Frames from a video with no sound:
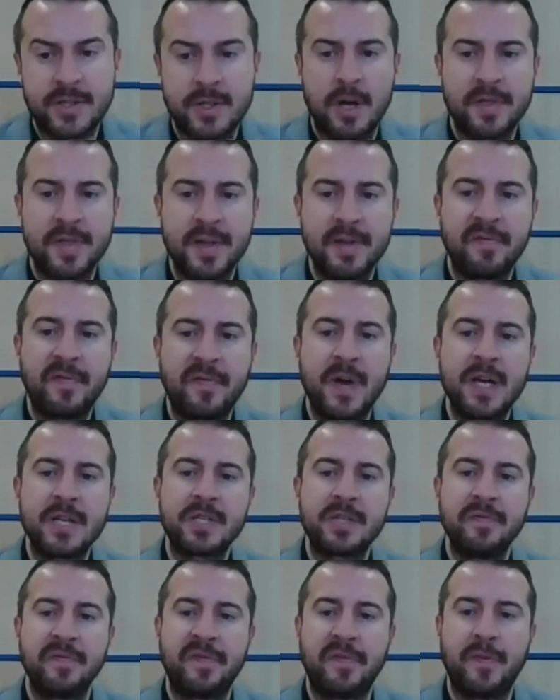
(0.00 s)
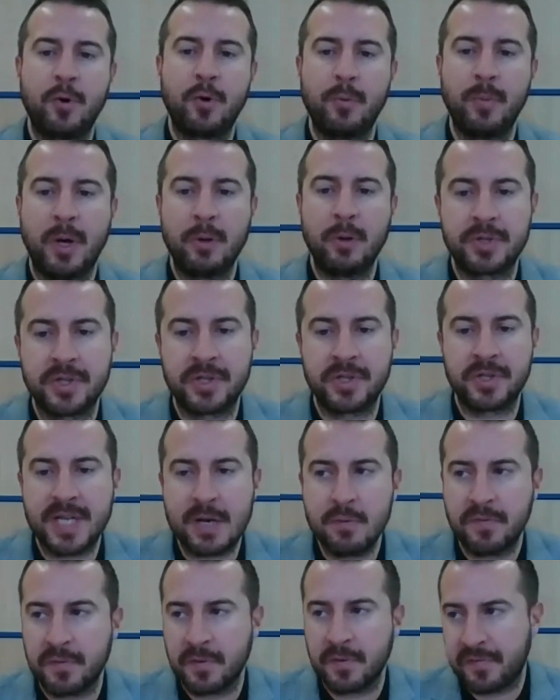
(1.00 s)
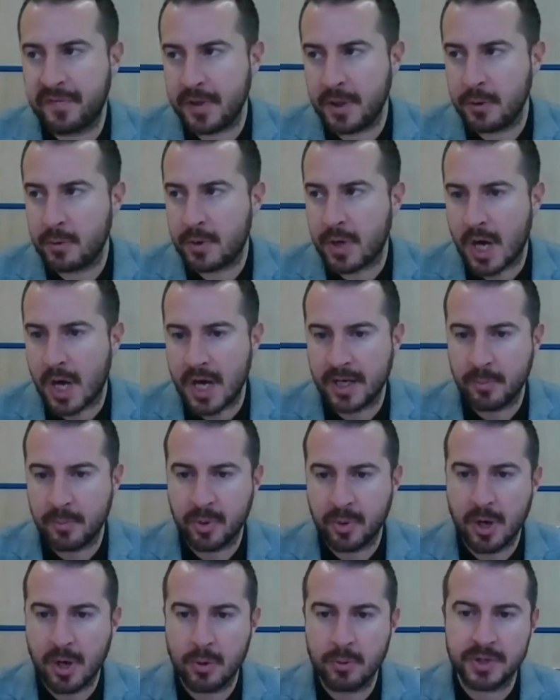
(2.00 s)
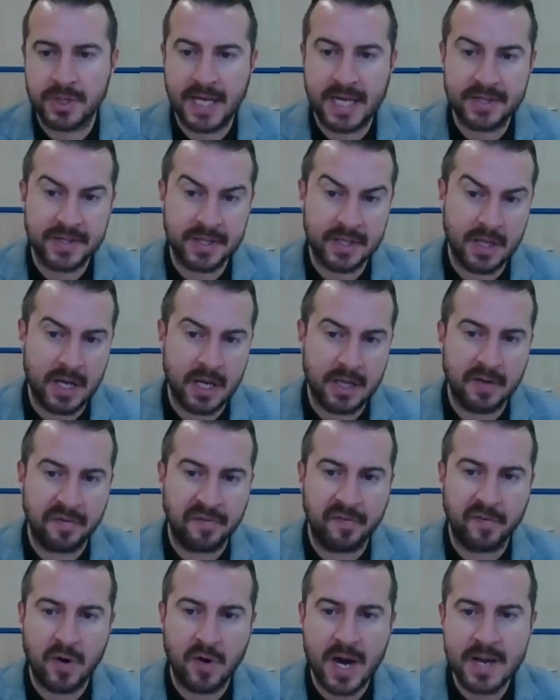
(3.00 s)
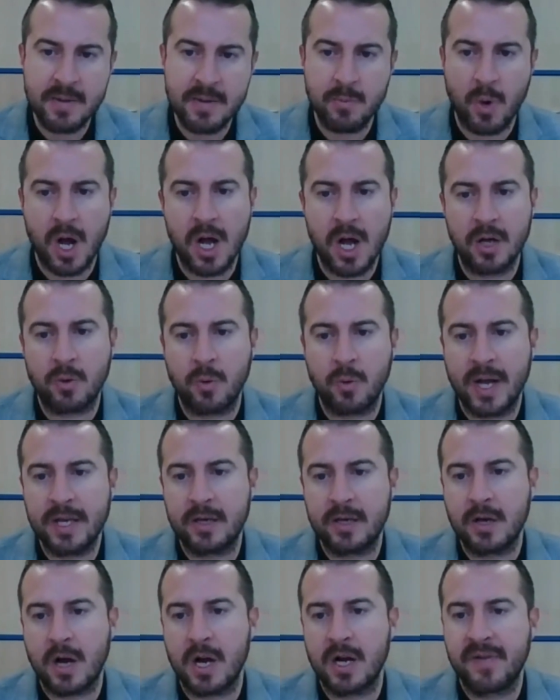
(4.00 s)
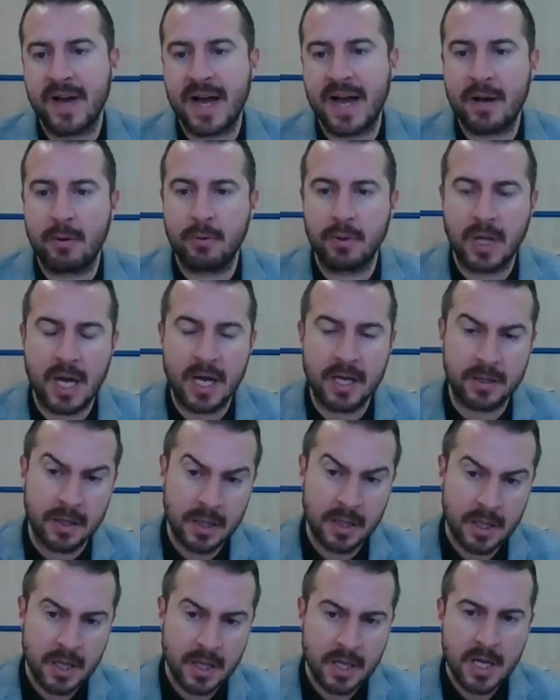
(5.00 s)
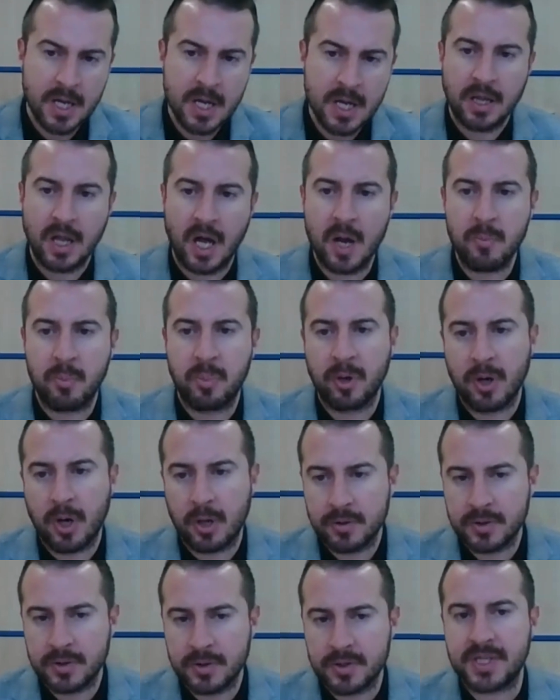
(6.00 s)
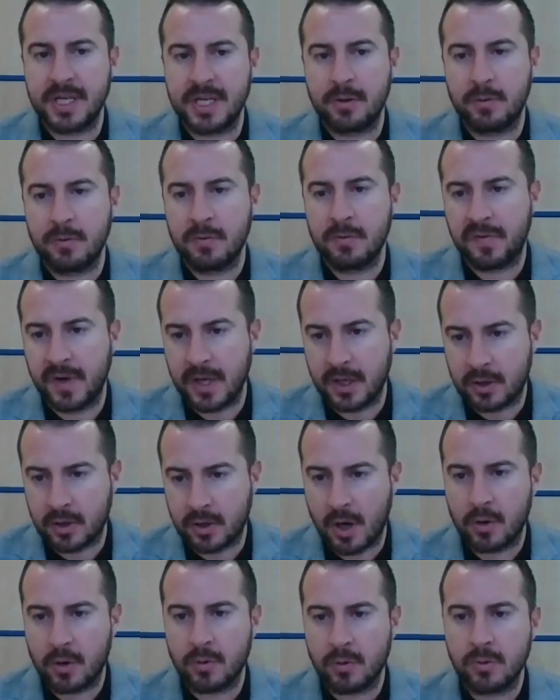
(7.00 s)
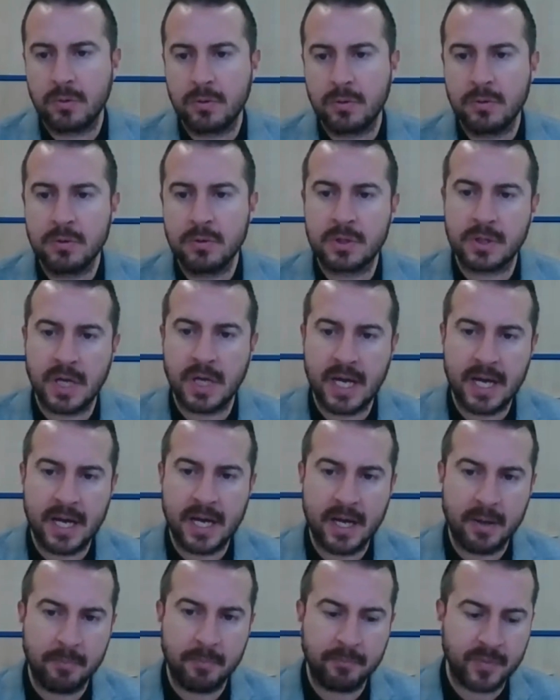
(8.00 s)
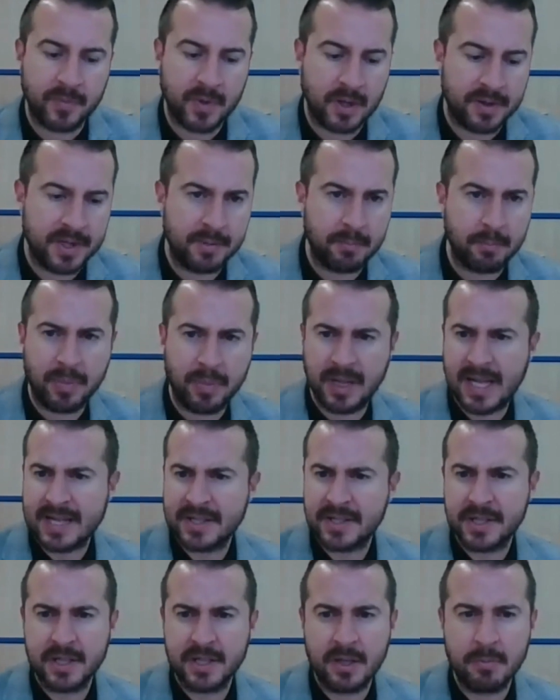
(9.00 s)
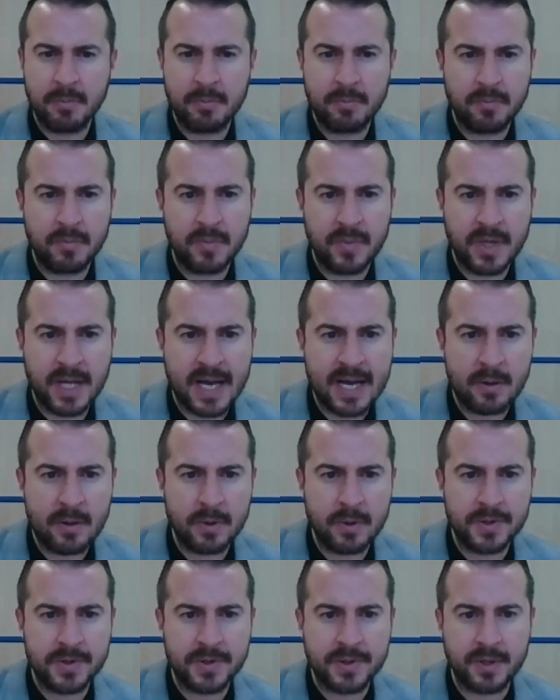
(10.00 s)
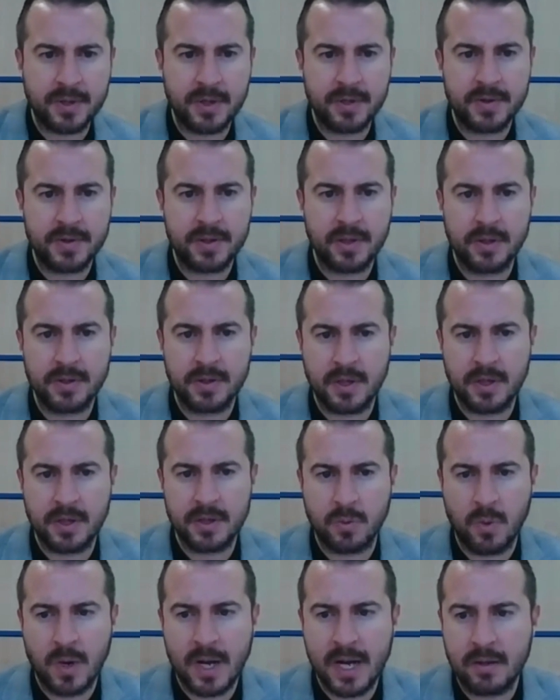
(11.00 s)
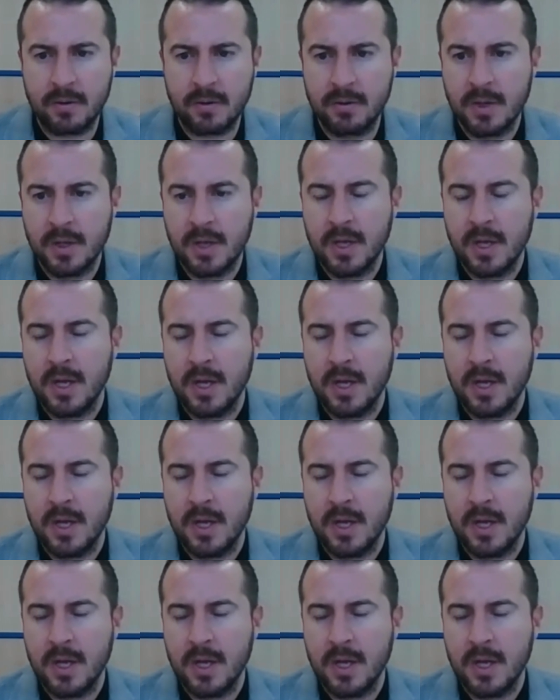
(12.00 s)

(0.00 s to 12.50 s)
so I think first and foremost, the self-review kind of process and the framework where you kind of outline like bronze, silver, gold, I think platinum now as well.